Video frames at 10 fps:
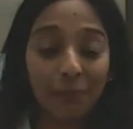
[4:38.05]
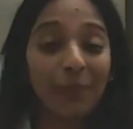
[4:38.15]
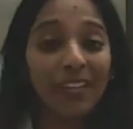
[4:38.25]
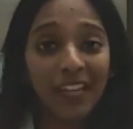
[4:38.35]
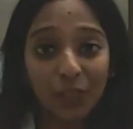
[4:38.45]

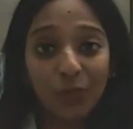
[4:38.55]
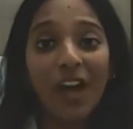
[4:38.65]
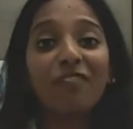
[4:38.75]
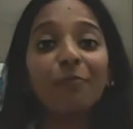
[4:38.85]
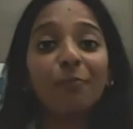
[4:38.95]
meaning you
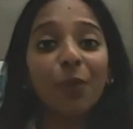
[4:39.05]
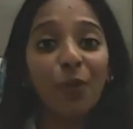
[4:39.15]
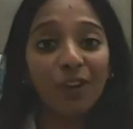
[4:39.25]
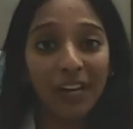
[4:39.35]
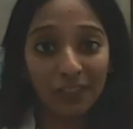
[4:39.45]
have
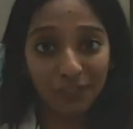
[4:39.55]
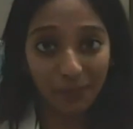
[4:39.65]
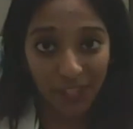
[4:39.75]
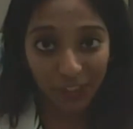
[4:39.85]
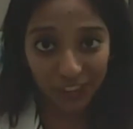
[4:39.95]
more
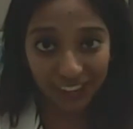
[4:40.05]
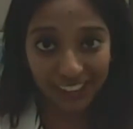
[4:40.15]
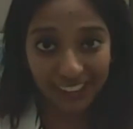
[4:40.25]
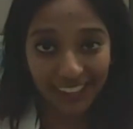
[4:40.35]
information